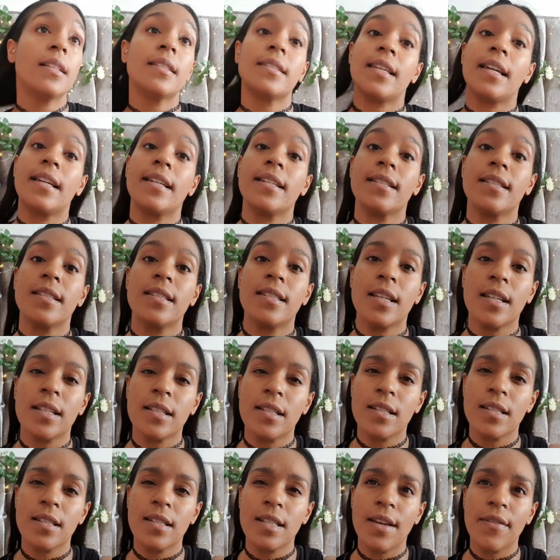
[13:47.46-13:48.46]
day six
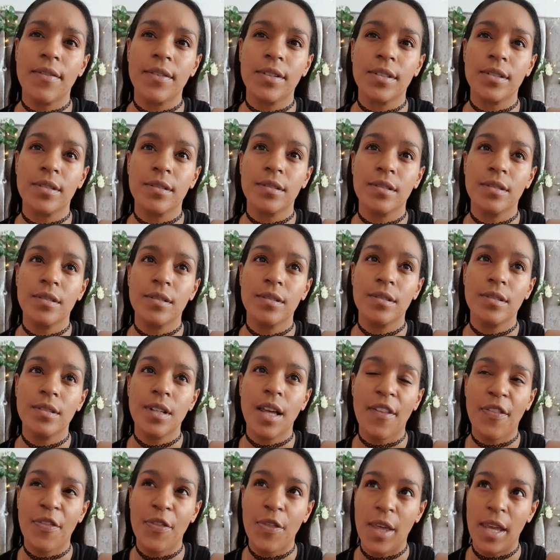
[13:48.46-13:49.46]
and seven,
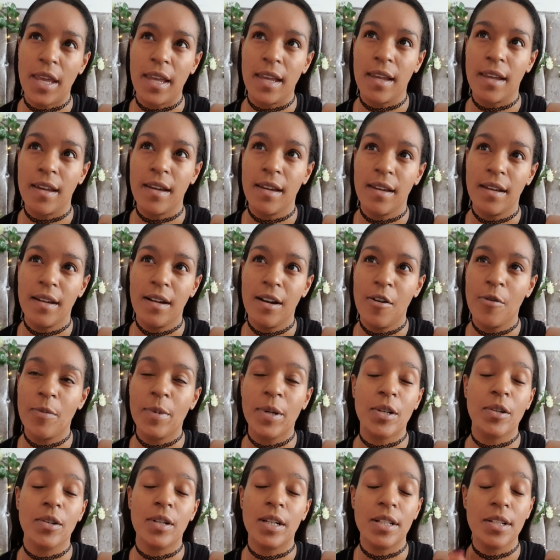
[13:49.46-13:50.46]
I think. Oh my
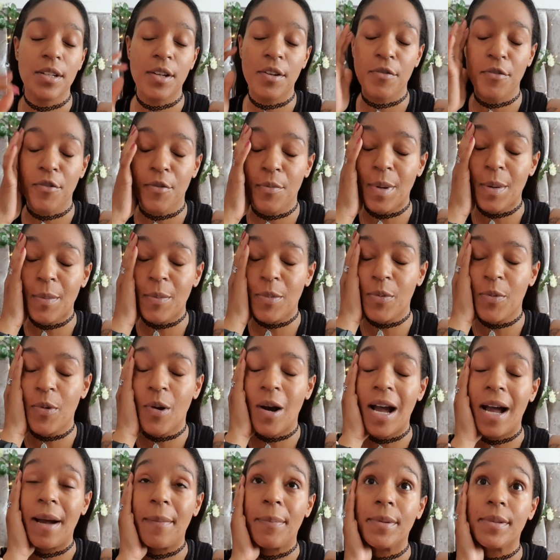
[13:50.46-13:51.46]
God, I don't even remember
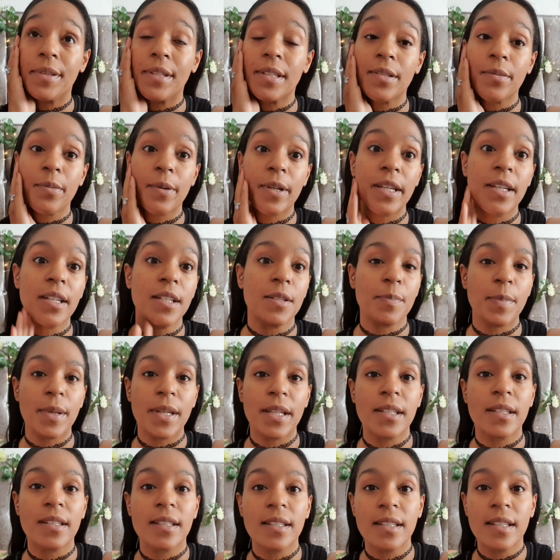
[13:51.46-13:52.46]
what happened this week. It's
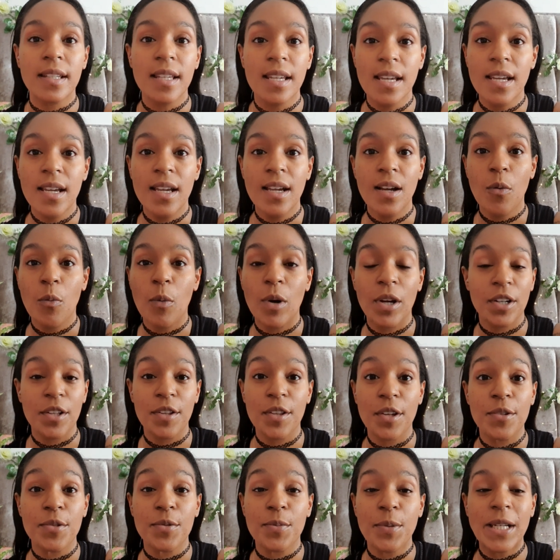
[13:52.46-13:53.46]
been one of
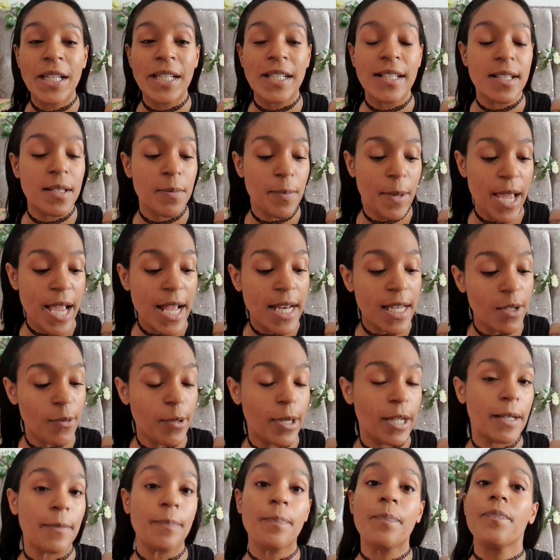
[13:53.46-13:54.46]
those weeks. But
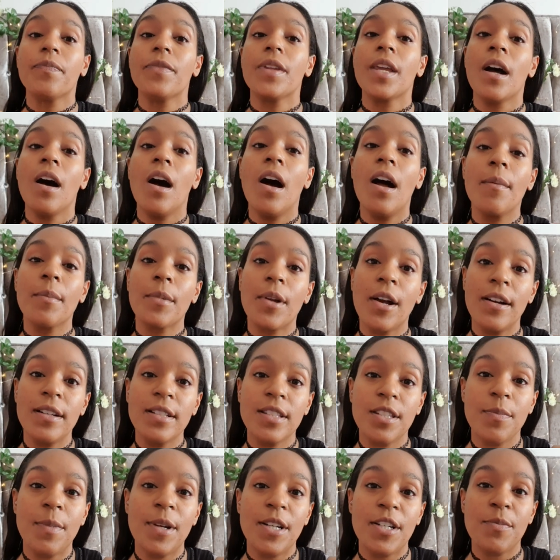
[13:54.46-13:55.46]
anyway, I'm going
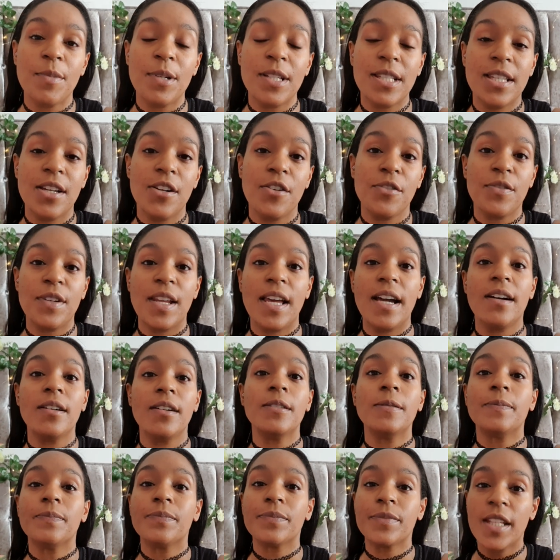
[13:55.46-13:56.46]
to measure myself now.
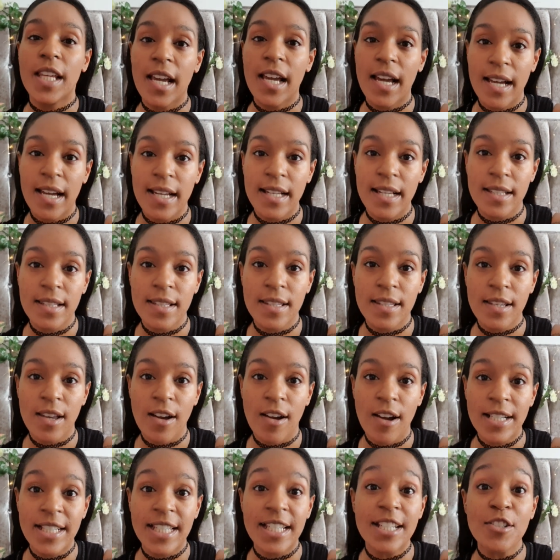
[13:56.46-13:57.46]
And
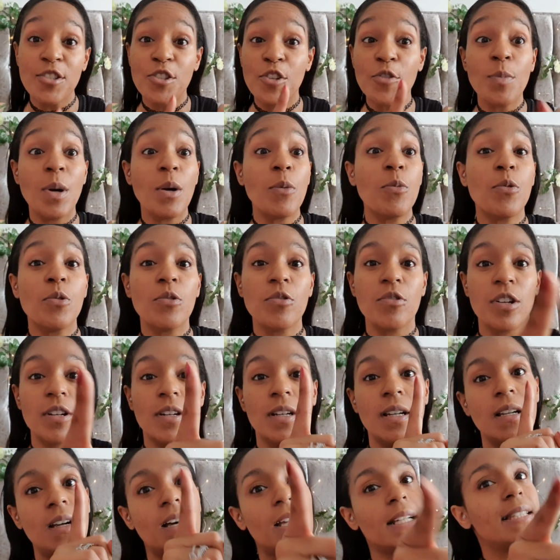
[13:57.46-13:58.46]
I didn't do my water.
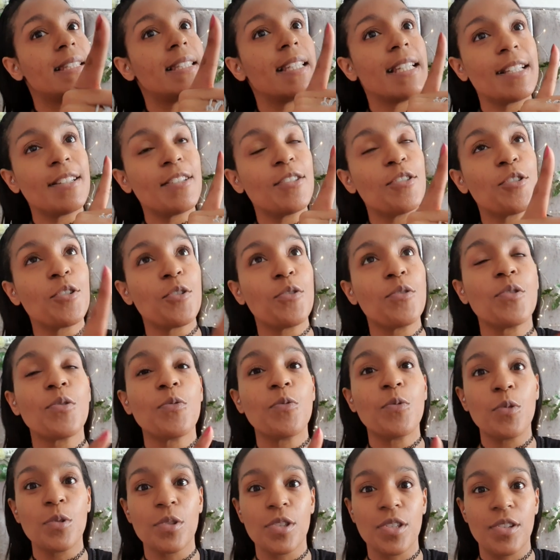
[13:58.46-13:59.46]
I didn't do the
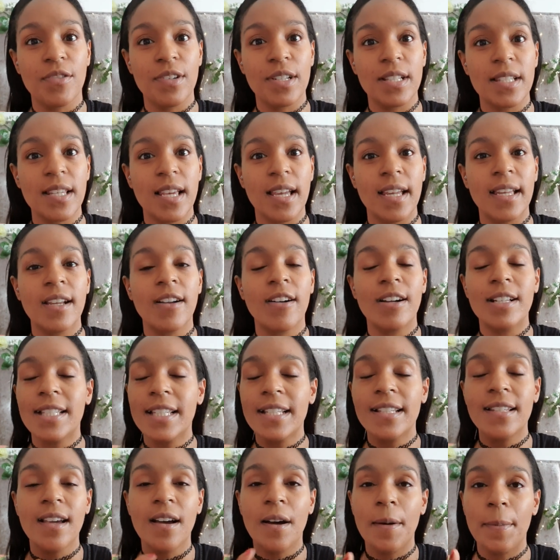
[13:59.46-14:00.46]
water intake. I
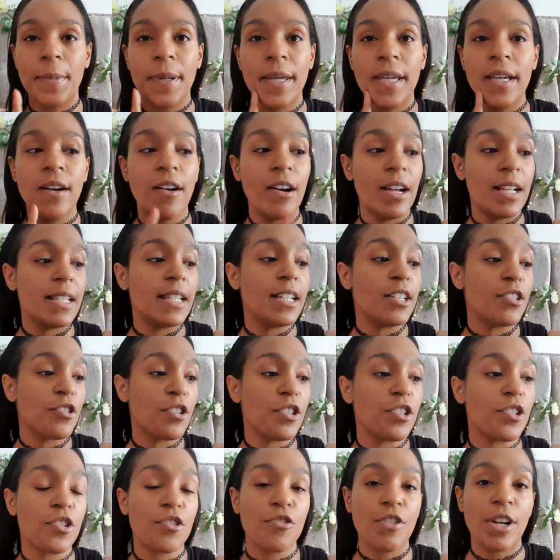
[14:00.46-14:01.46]
didn't up it. I literally
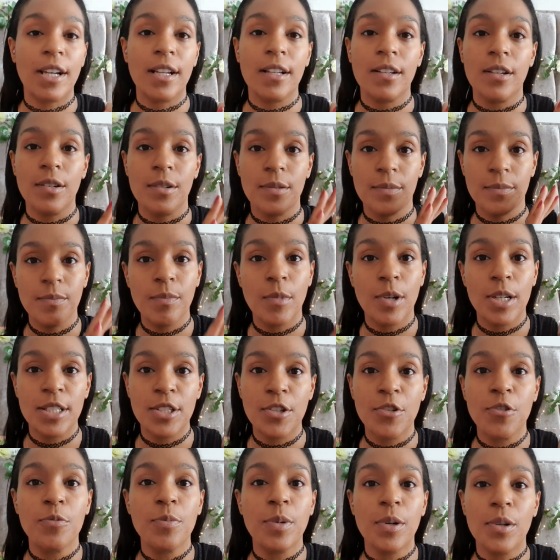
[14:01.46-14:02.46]
just drank my
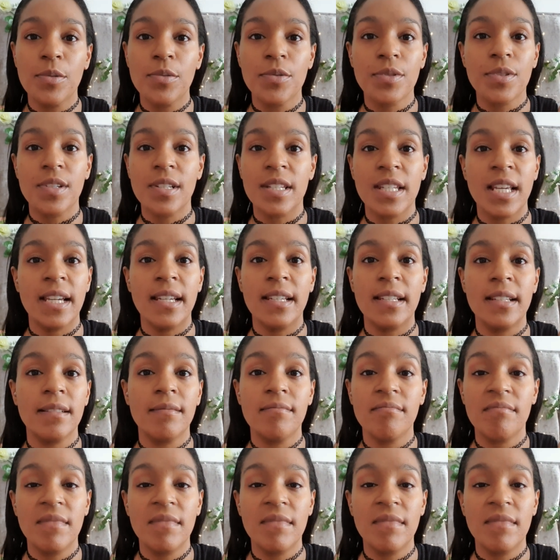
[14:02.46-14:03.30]
two bottles a day